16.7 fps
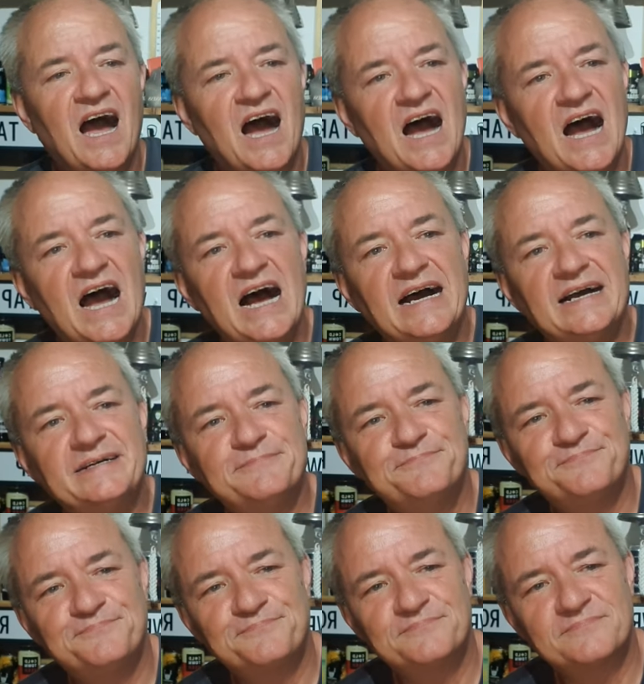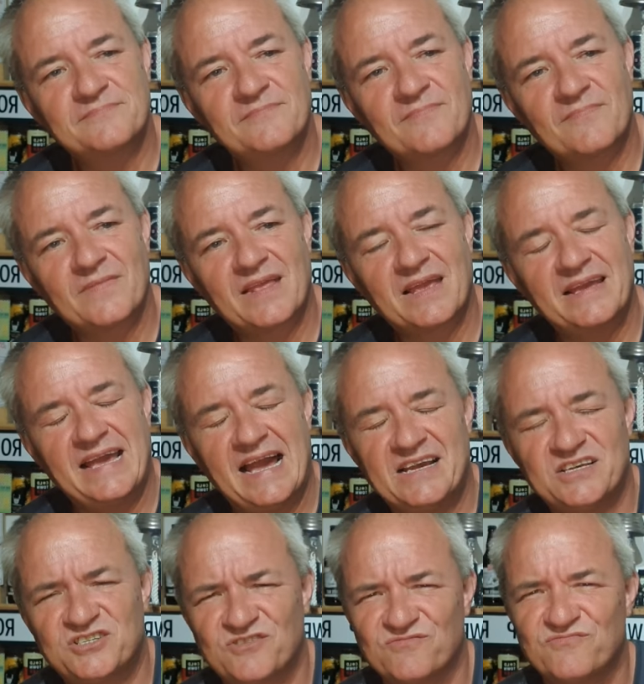Um, yeah,
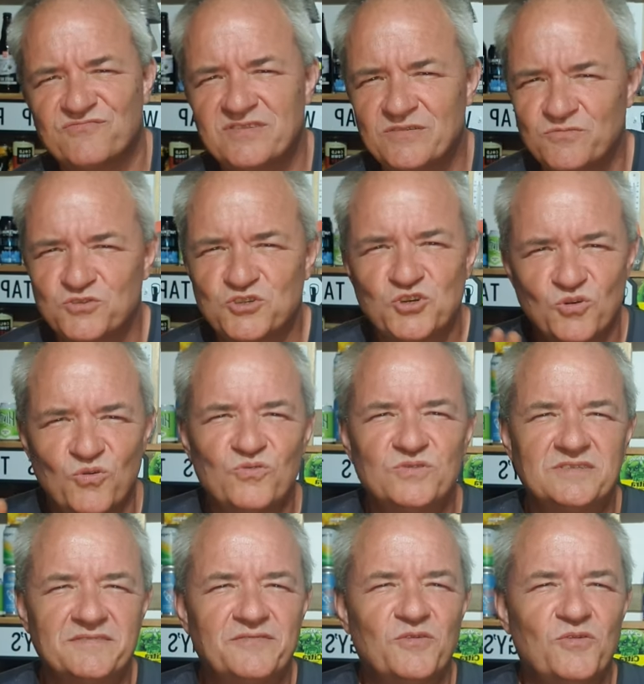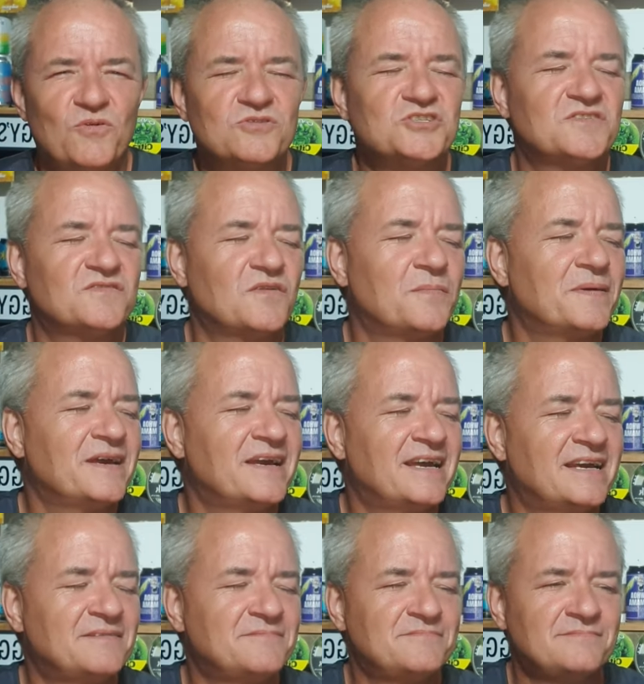it's a real tawdy force of a
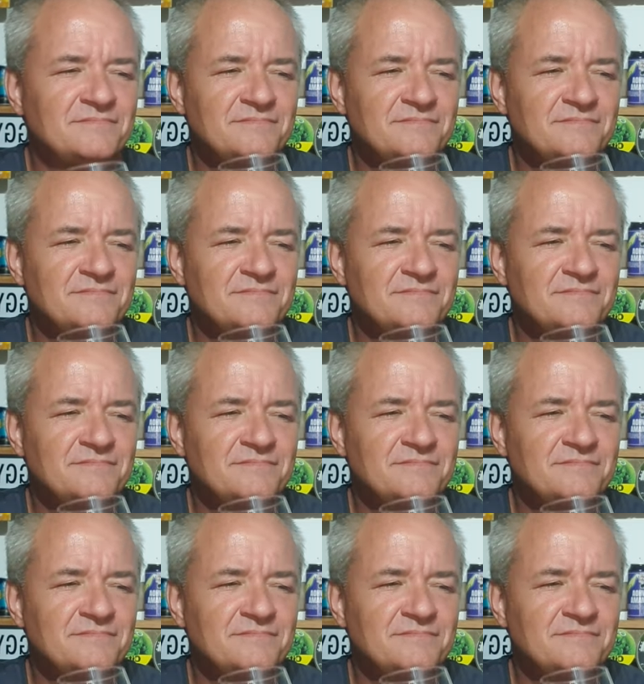beer.